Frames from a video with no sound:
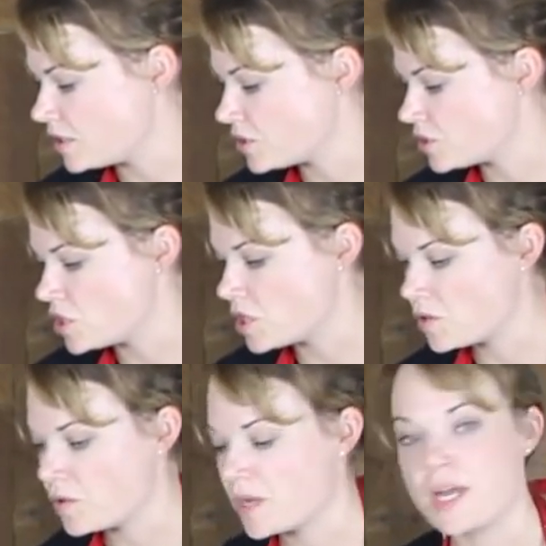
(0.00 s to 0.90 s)
There's
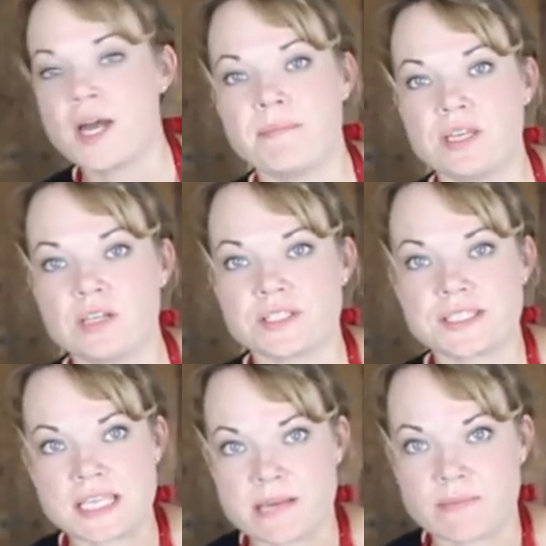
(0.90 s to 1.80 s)
no middle
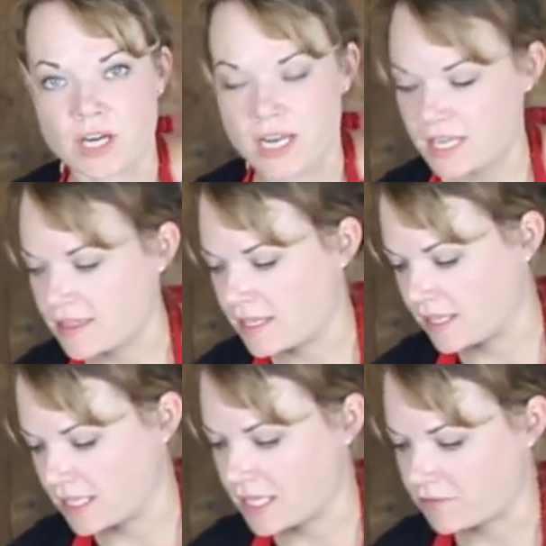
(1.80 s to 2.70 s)
seam or anything
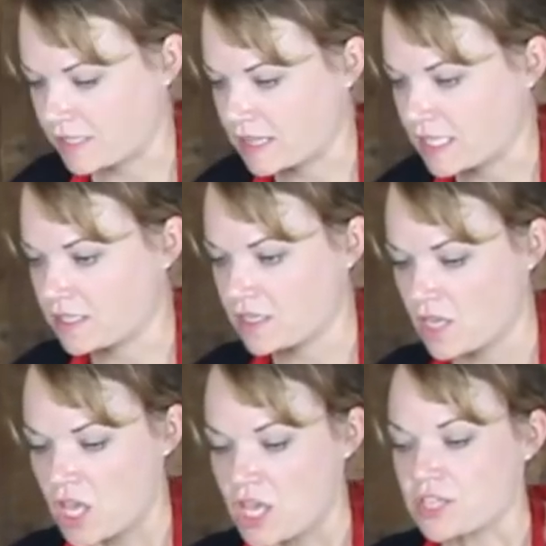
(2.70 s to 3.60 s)
like that right there.
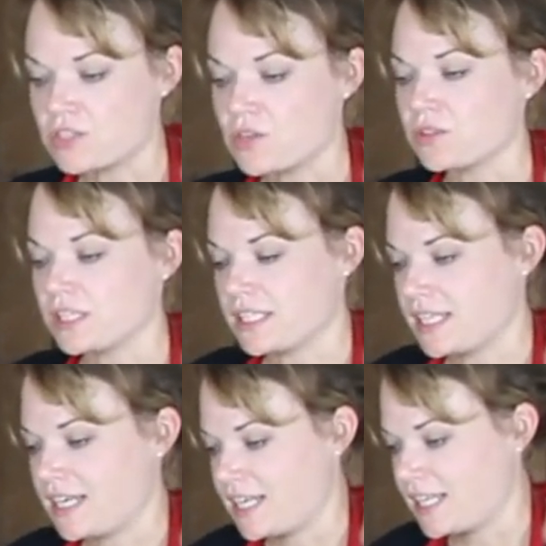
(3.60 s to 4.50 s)
So
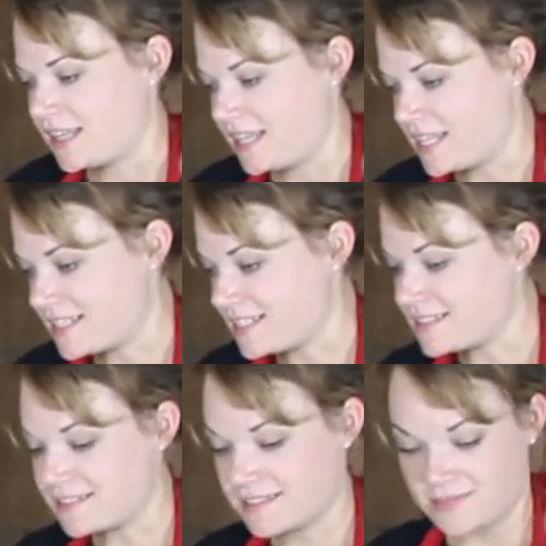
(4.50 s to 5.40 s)
this
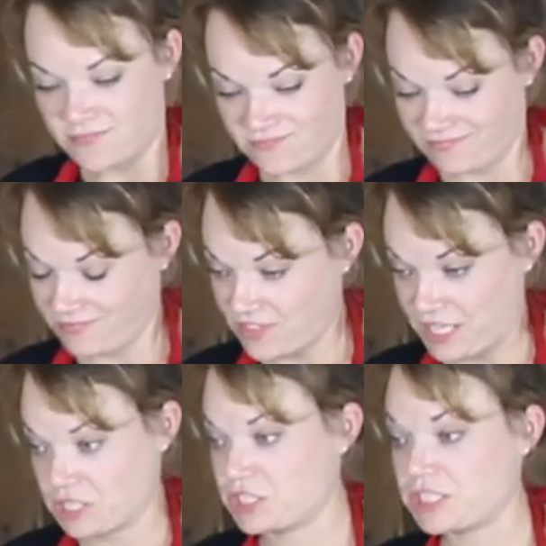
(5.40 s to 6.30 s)
is
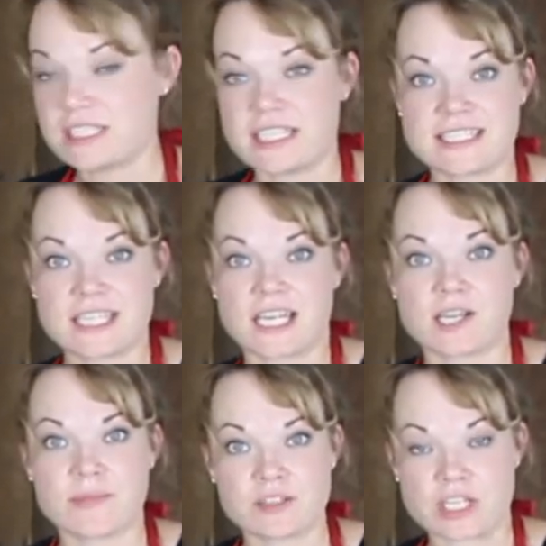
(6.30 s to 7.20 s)
finished. Let's
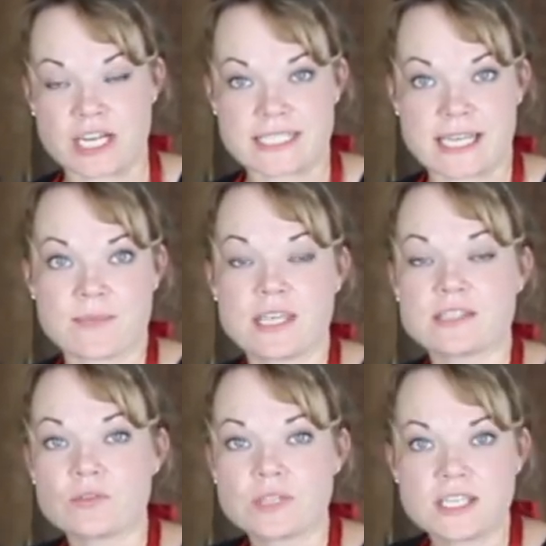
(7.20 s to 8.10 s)
talk about dry time.
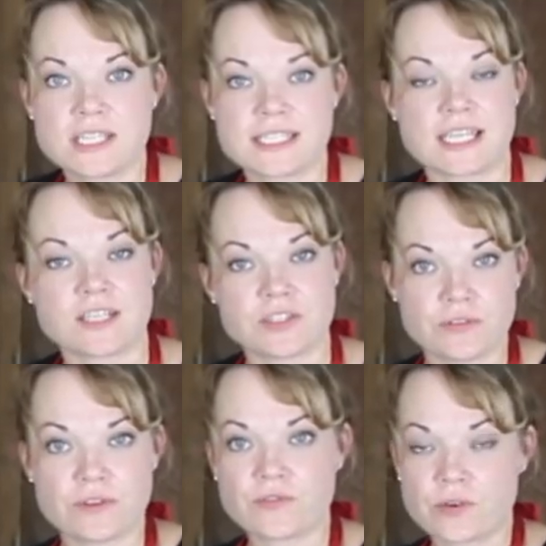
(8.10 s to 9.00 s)
It's only gonna take
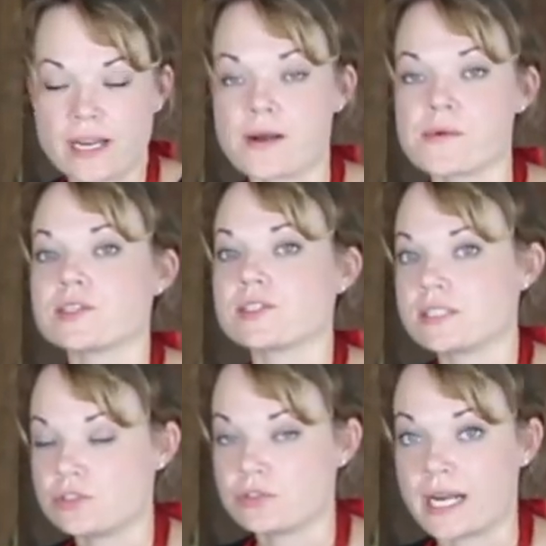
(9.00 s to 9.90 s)
two to four hours
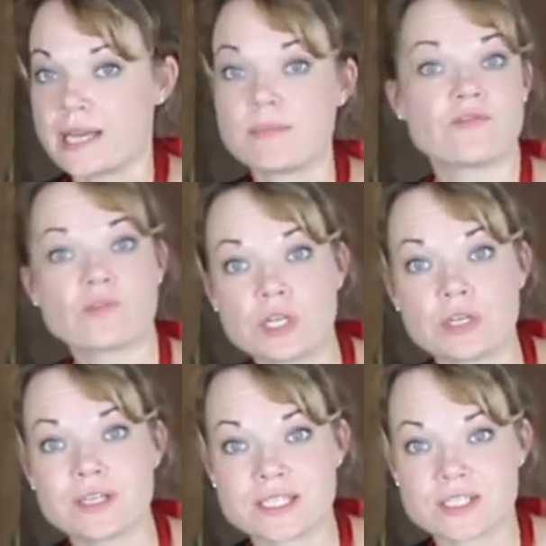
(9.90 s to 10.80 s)
to dry before
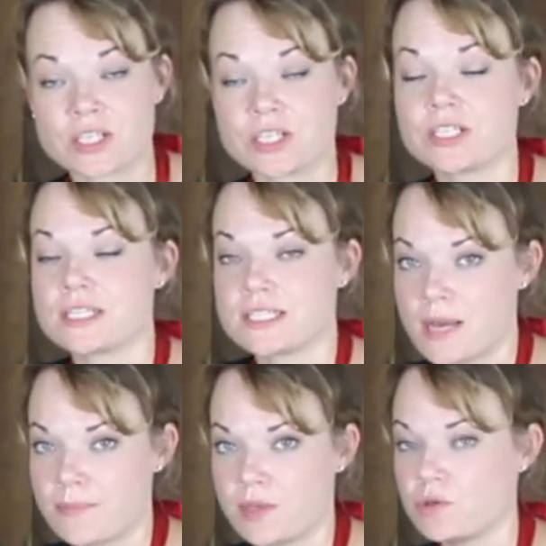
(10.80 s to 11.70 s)
you can start the
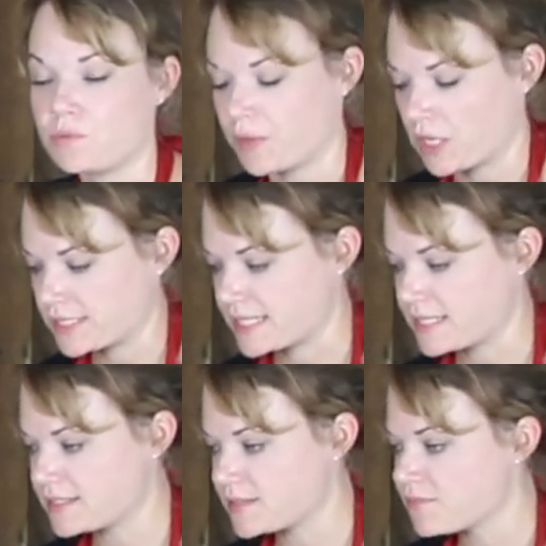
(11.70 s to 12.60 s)
top coat
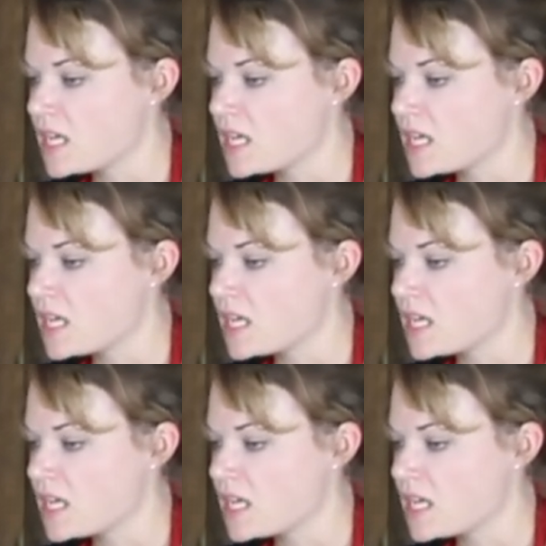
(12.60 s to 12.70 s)
process.